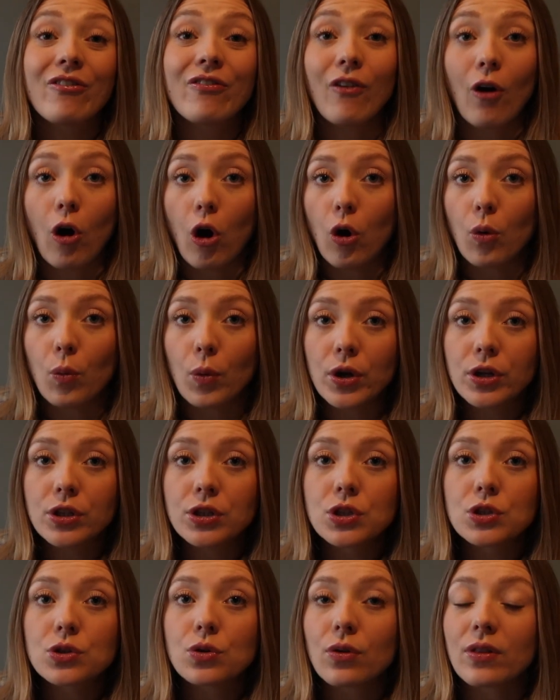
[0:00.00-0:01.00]

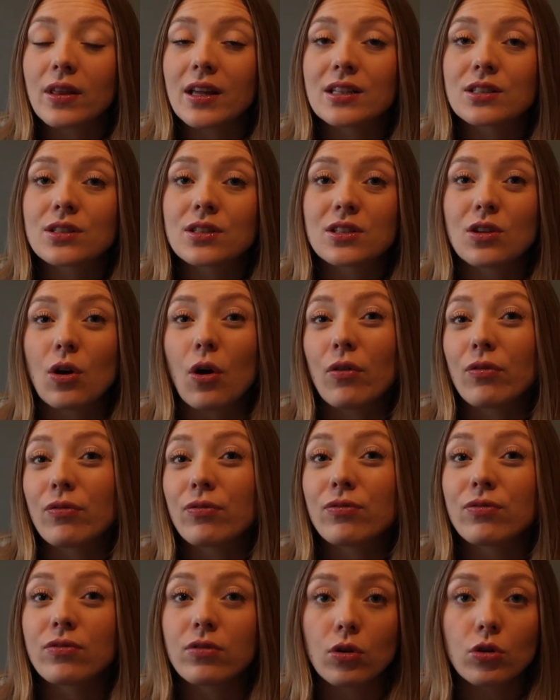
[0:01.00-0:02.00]
forward so that it's sort of
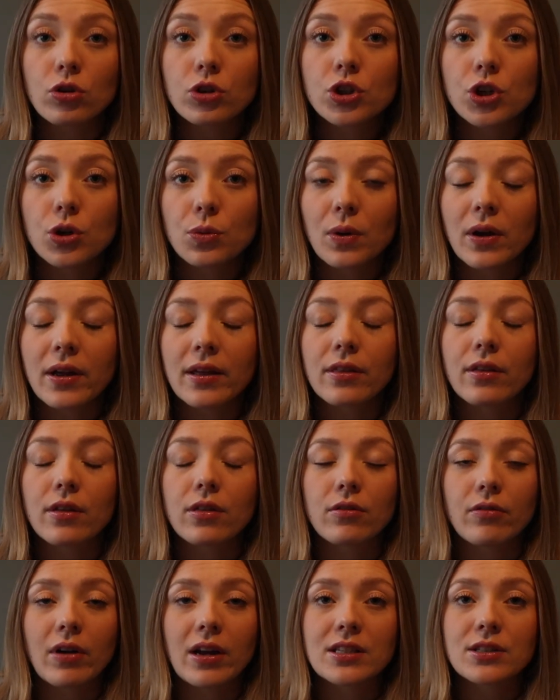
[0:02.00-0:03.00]
flush
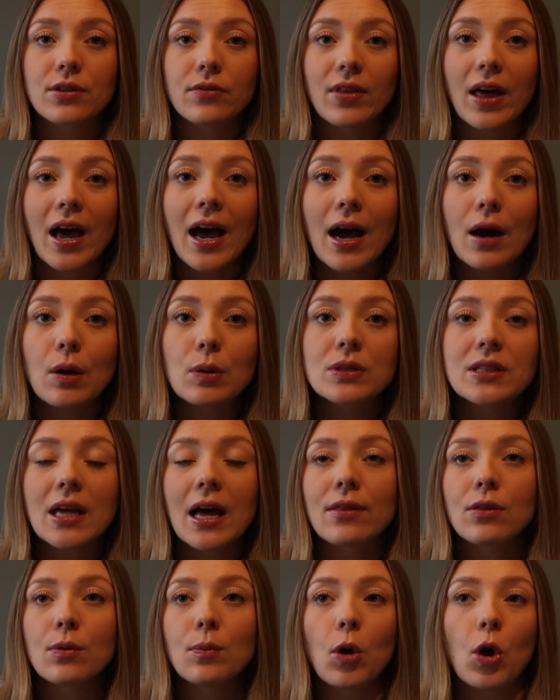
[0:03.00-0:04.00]
with the rest of the house.
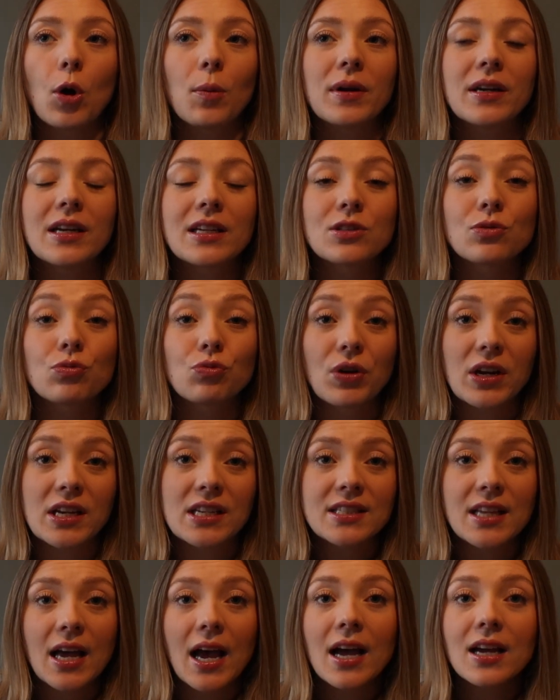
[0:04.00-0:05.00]
At the moment it's
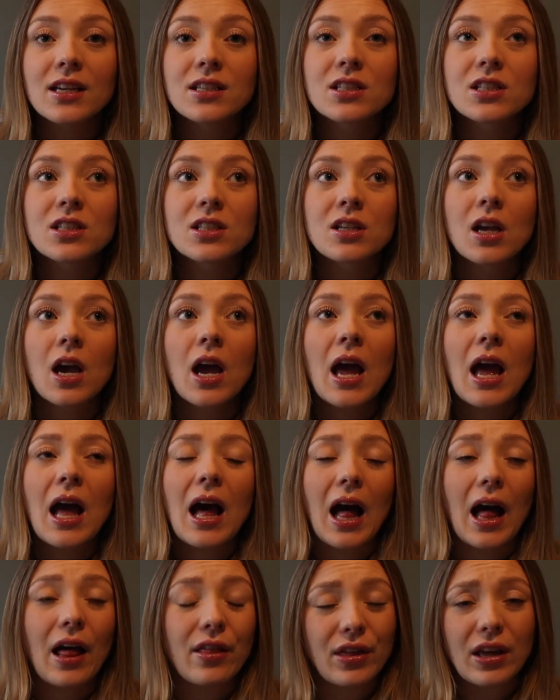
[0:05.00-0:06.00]
recessed,
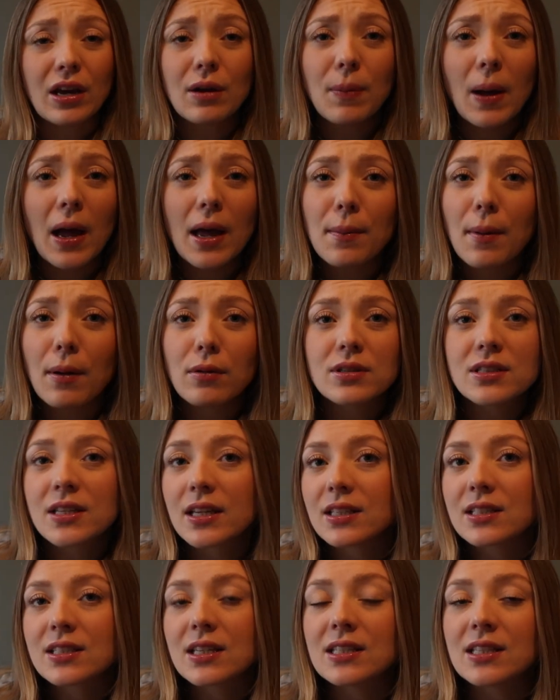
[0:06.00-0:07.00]
I think by about
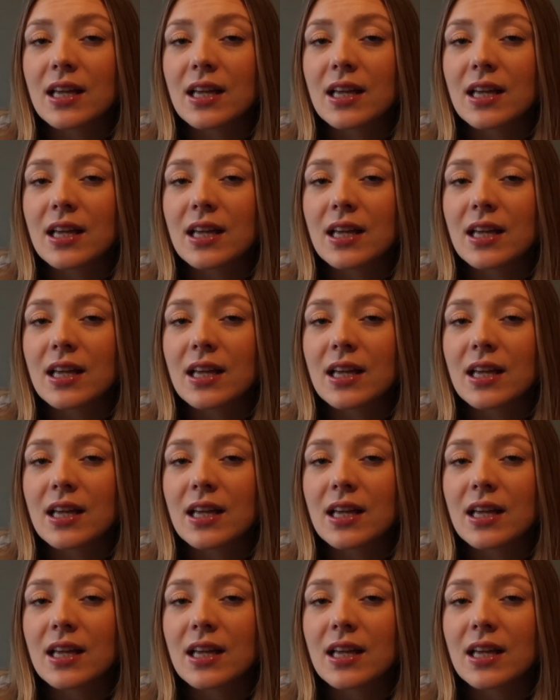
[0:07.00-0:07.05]
60